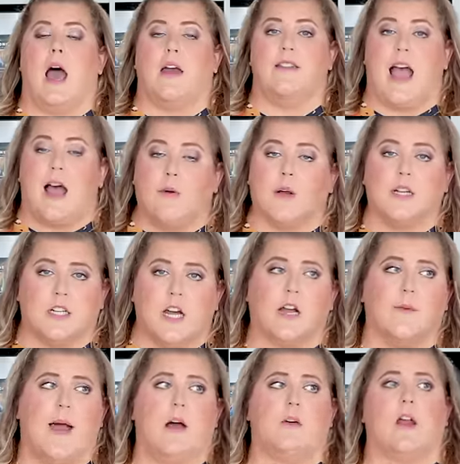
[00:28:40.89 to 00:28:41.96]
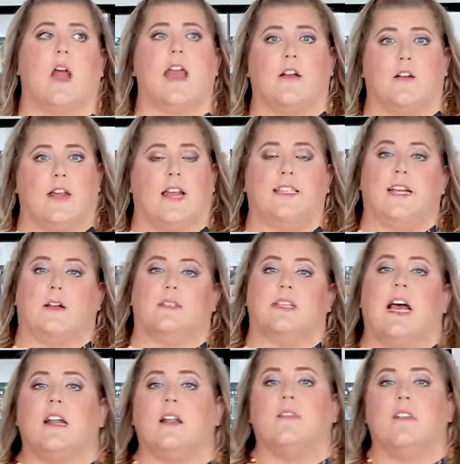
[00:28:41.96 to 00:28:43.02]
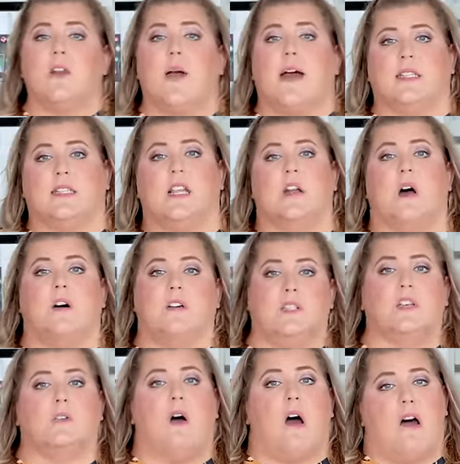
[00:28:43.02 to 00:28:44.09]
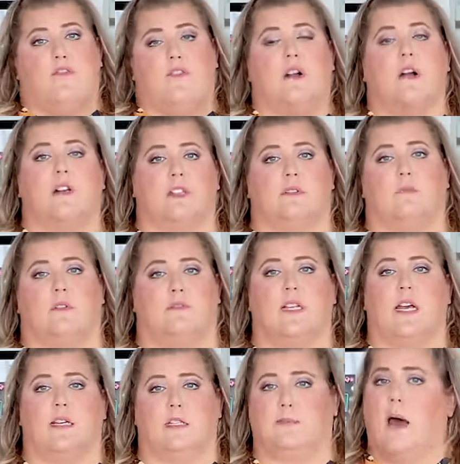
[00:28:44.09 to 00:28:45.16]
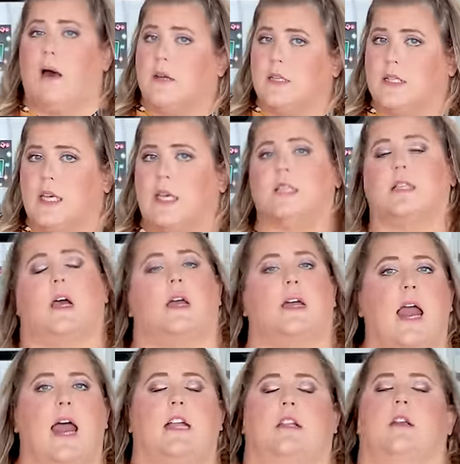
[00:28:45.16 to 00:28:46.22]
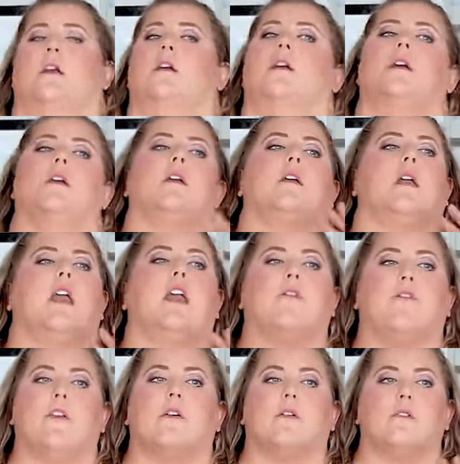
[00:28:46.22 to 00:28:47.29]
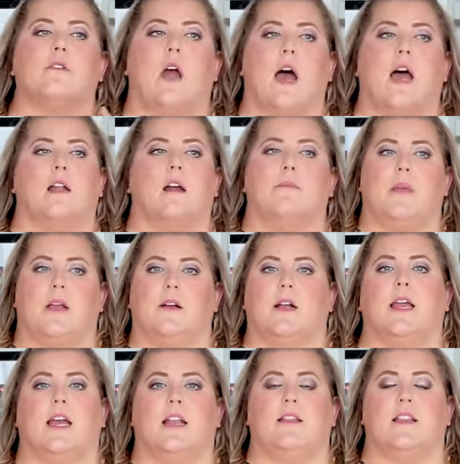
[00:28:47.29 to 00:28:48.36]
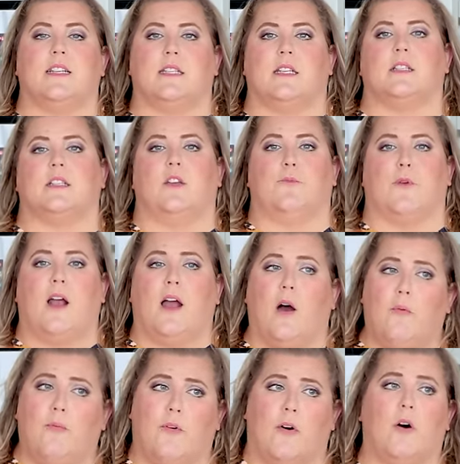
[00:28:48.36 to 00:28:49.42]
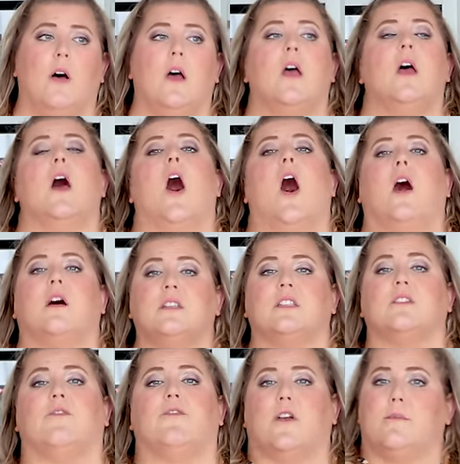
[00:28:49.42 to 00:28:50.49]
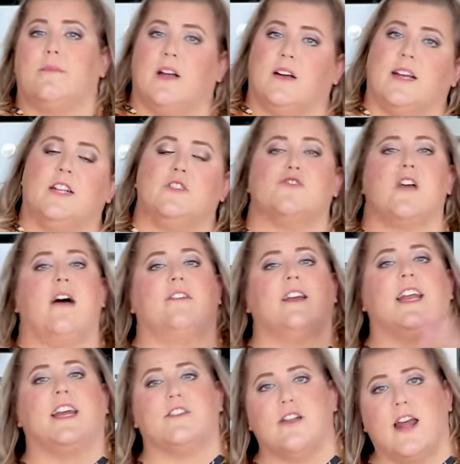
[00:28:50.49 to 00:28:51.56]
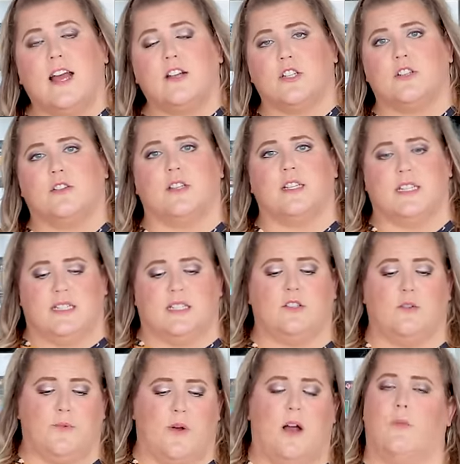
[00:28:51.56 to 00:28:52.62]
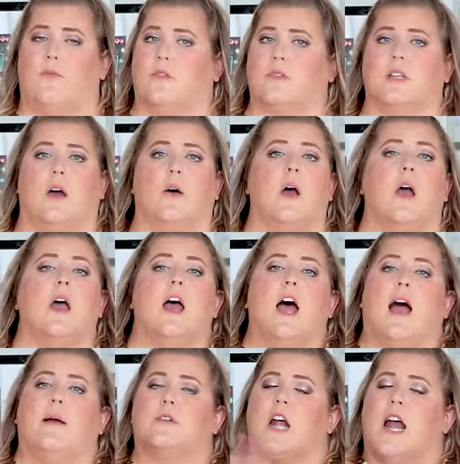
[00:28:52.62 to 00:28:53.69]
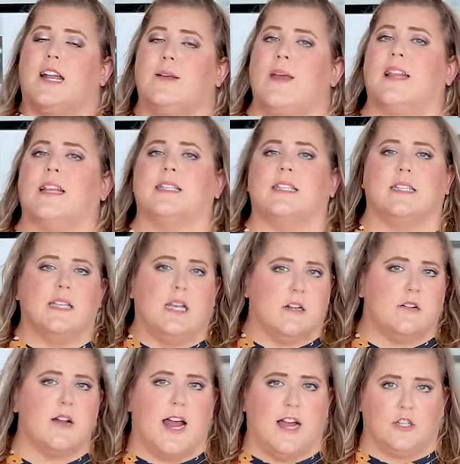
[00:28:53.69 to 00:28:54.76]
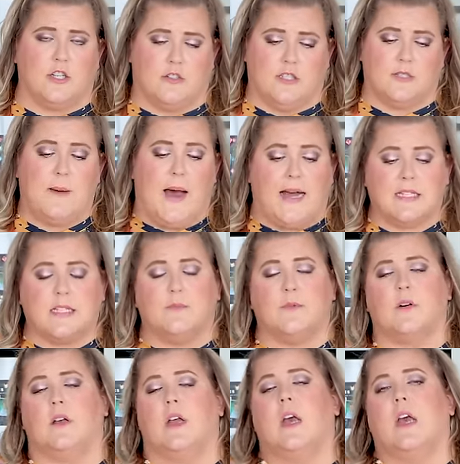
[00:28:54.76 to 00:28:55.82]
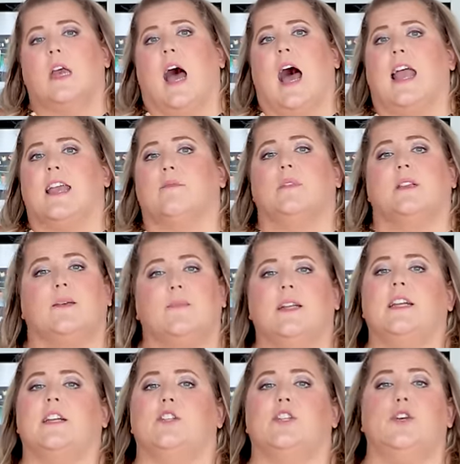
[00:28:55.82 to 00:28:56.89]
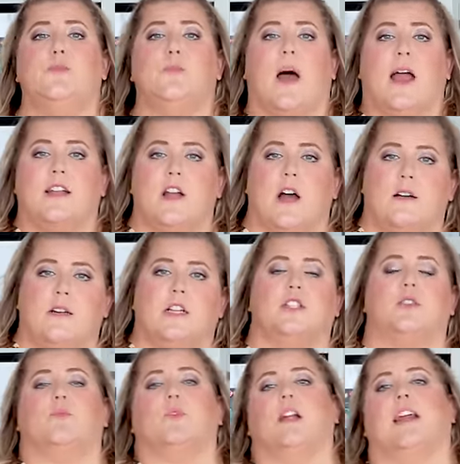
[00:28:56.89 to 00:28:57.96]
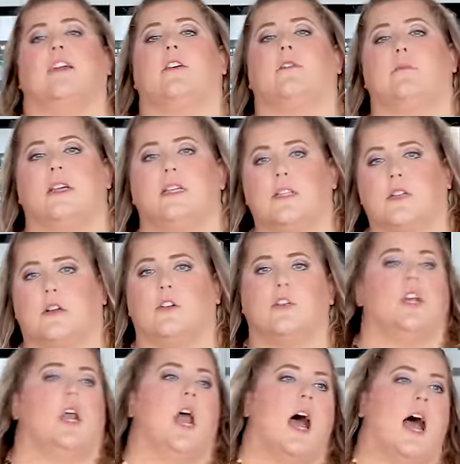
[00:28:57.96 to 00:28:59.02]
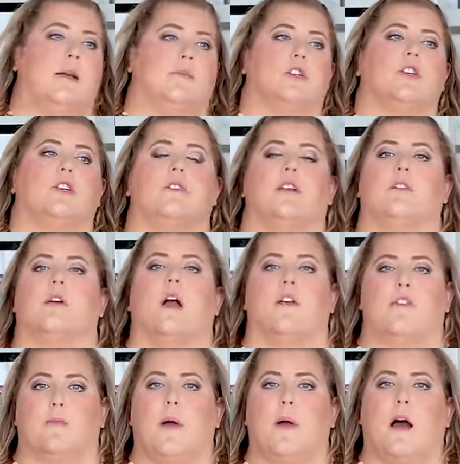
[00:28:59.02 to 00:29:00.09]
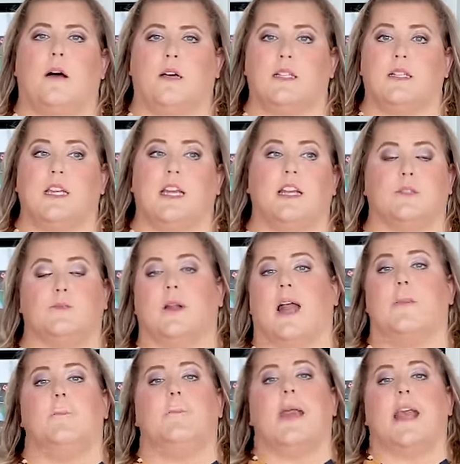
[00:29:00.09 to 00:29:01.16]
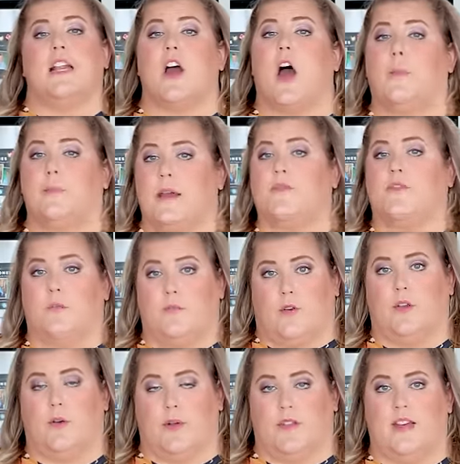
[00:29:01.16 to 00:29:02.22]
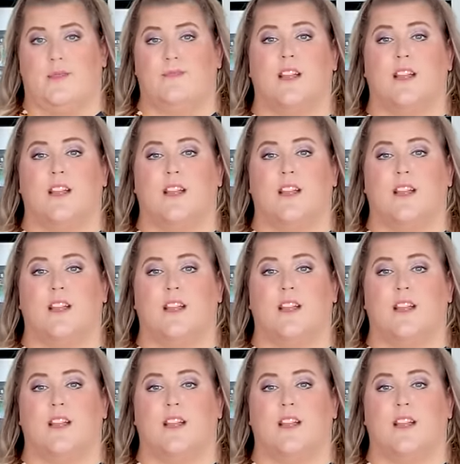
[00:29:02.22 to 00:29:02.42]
Now we're going to talk about airlines outside of the US that also offer customer of size policies. Again, if you're not American, this is super helpful. Also, if you're American traveling international, this is super helpful. So I'm trying to make this as international as possible. I am limited to my knowledge and what I could research. I'm sure there are other policies, but I may not be familiar with them.